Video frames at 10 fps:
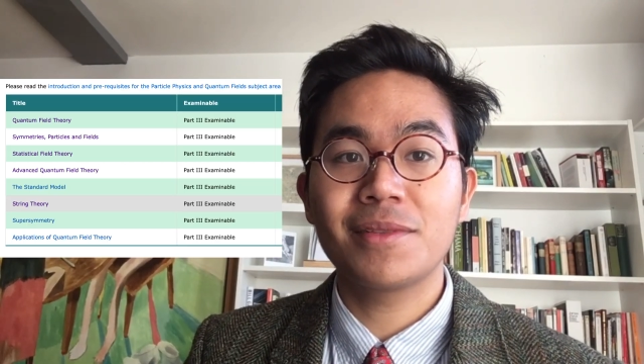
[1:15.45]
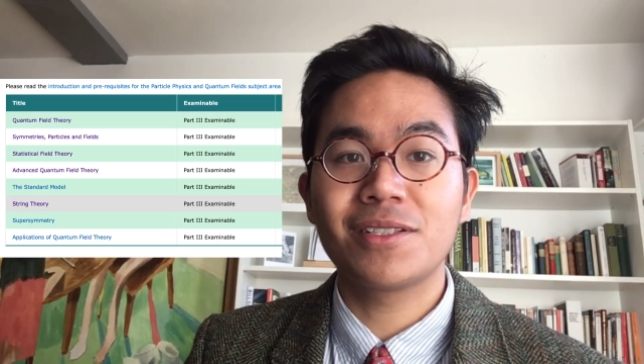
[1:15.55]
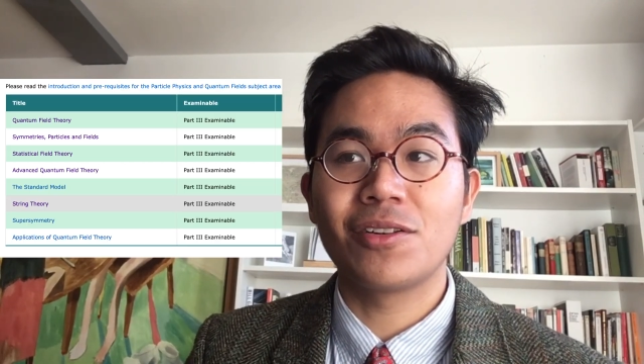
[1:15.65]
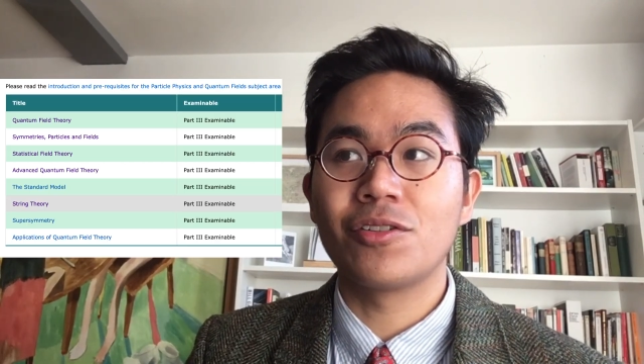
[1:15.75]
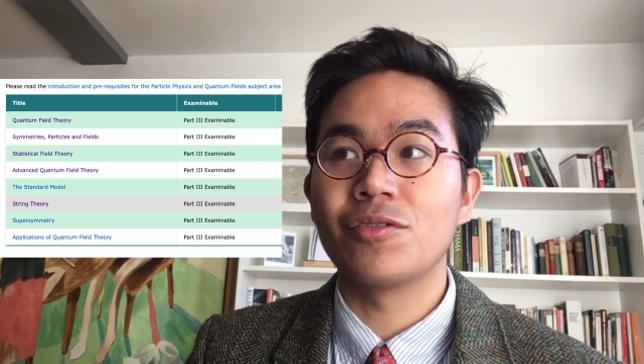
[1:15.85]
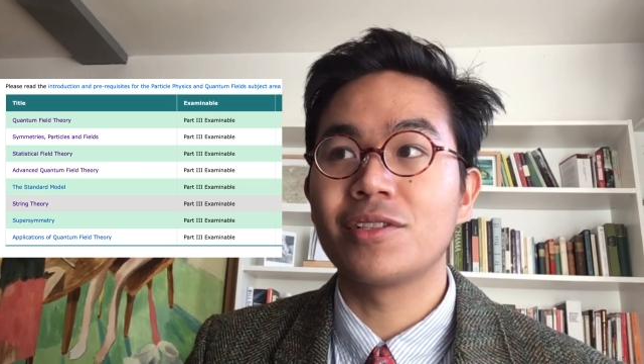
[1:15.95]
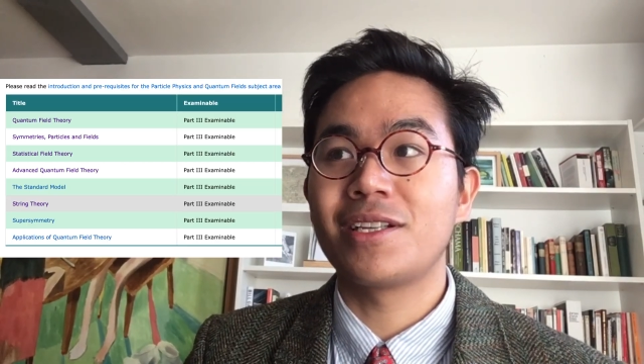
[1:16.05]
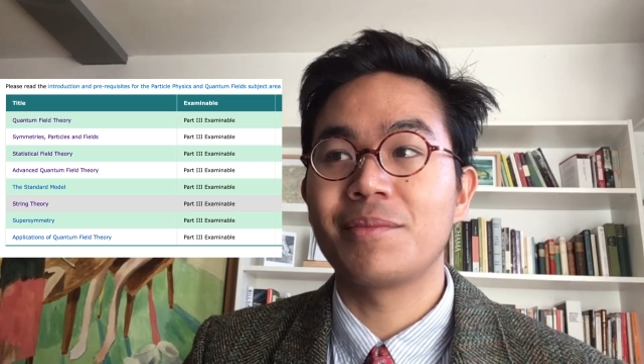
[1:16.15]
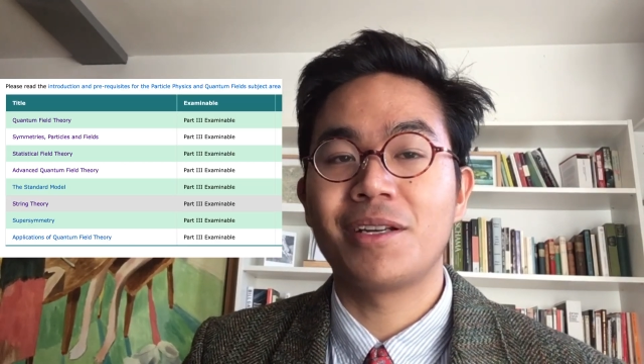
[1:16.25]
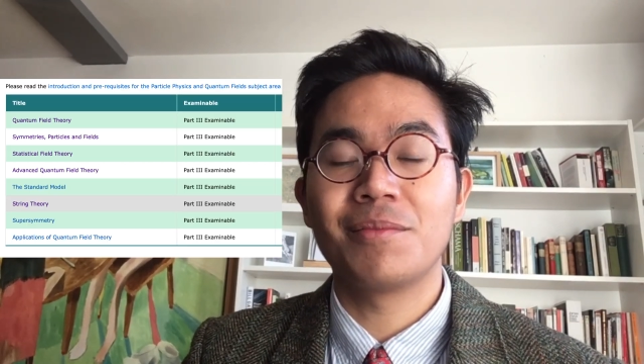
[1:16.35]
so
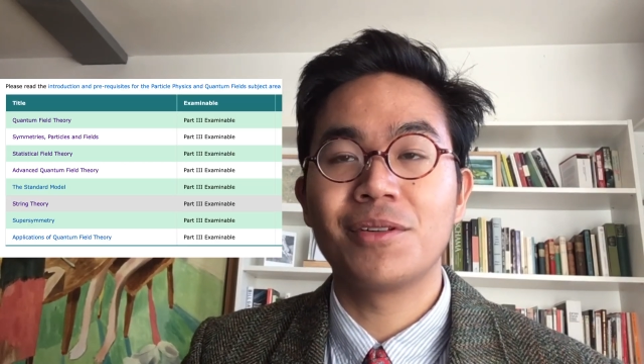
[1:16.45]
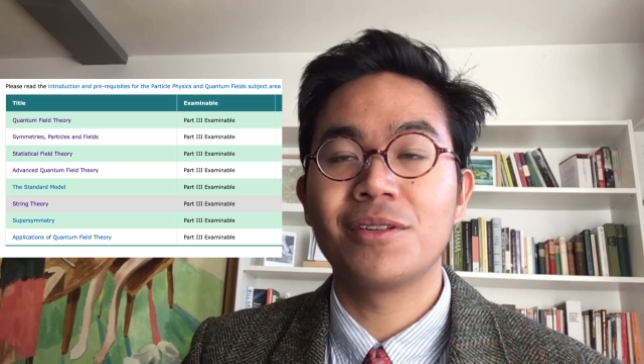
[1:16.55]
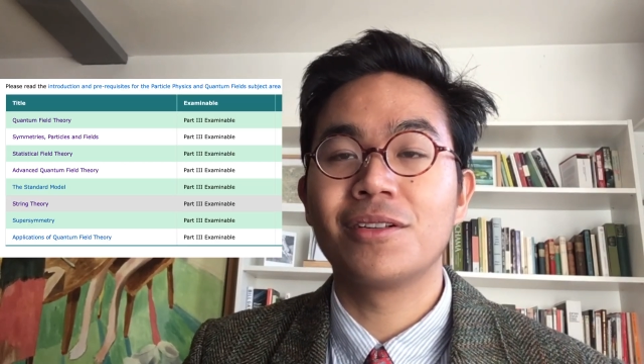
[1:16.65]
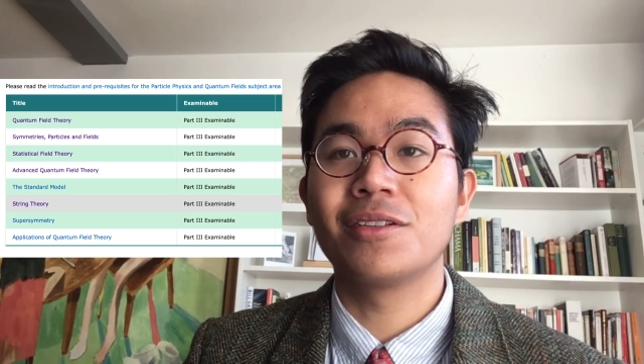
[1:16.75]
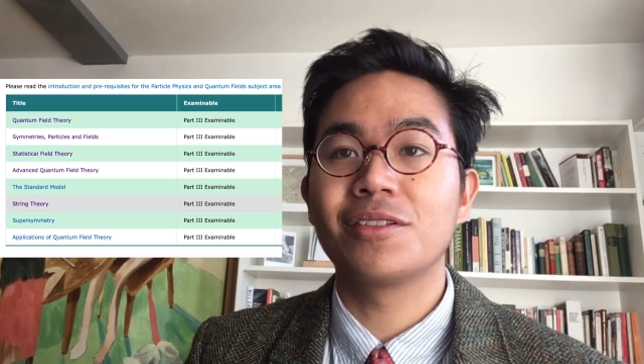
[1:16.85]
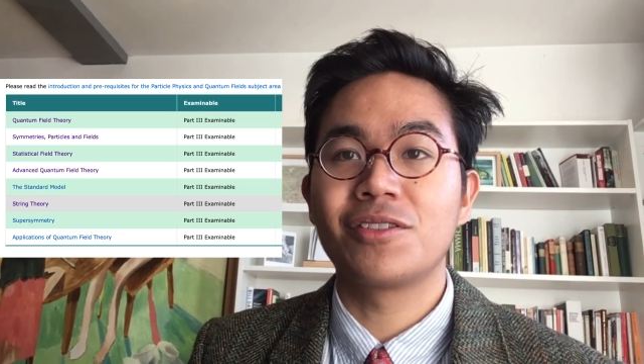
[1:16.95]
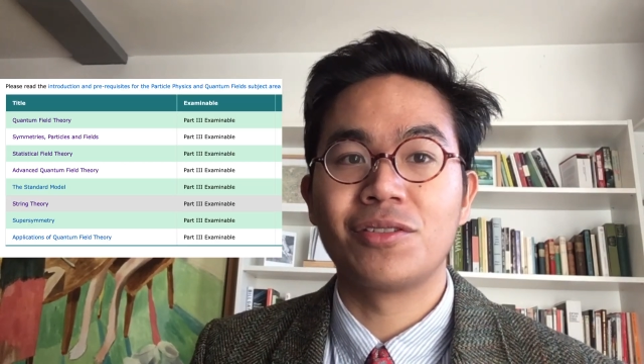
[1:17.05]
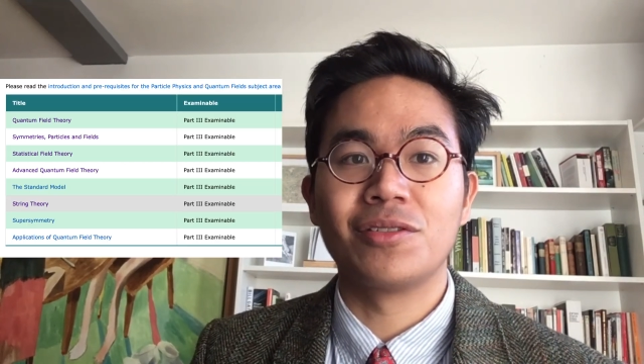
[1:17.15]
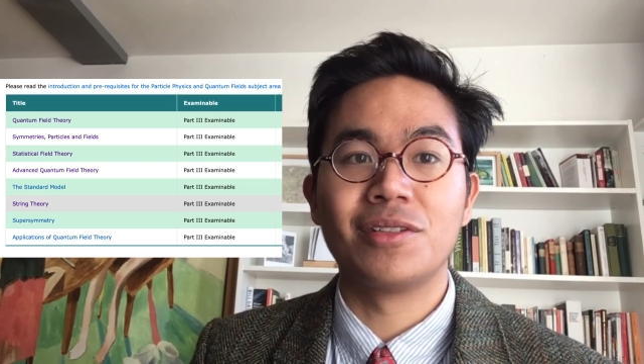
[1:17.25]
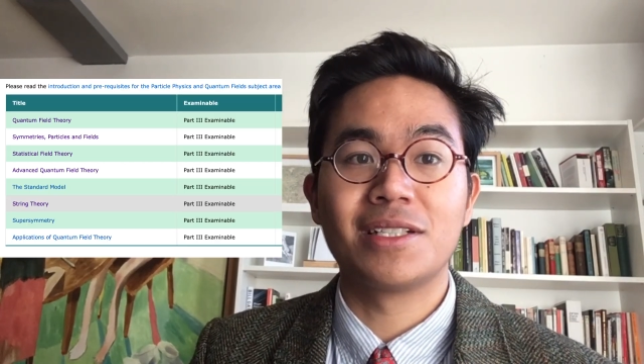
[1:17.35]
September
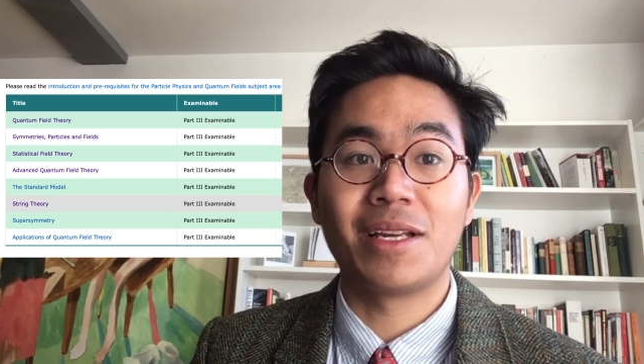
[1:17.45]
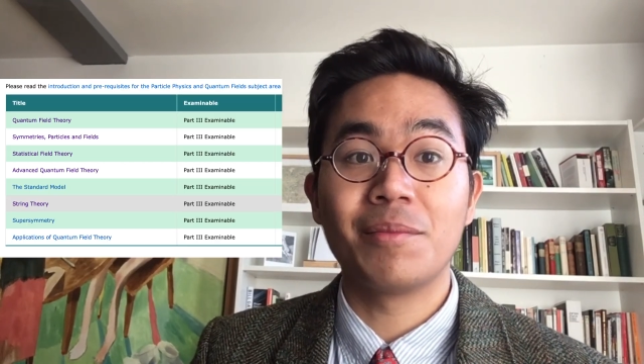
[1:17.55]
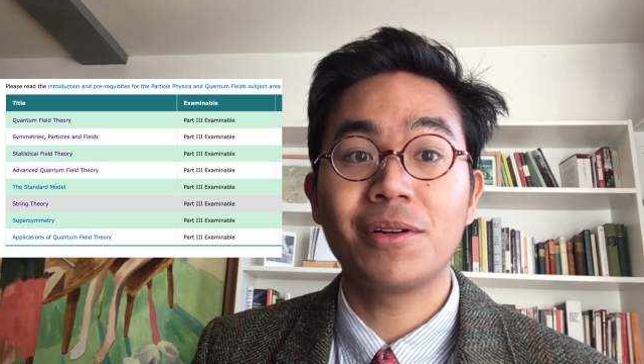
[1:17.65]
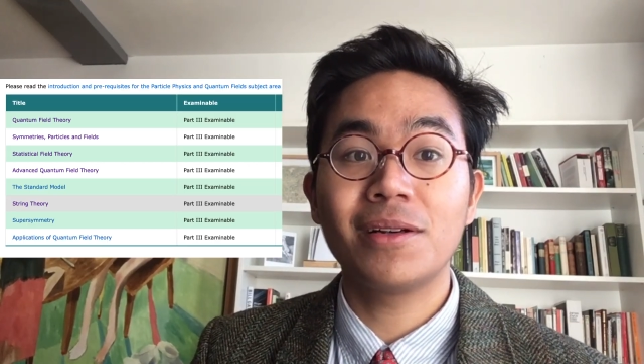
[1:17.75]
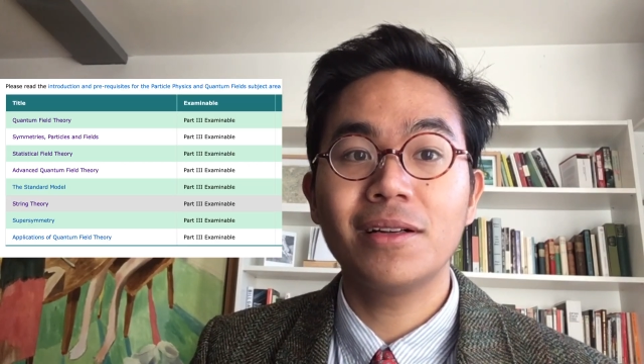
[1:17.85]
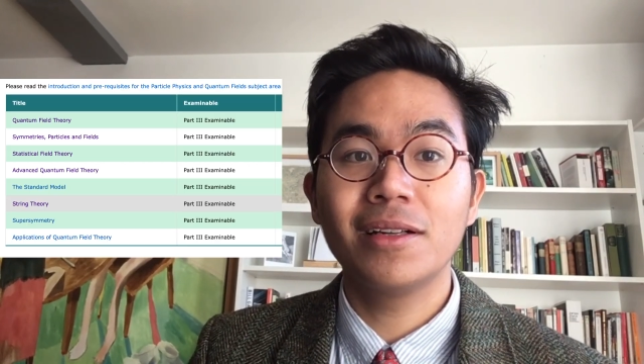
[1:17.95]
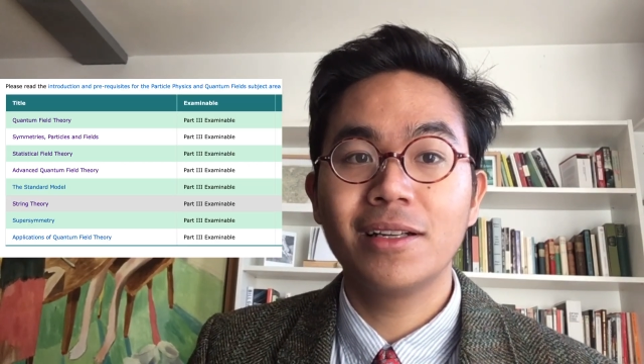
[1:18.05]
to December.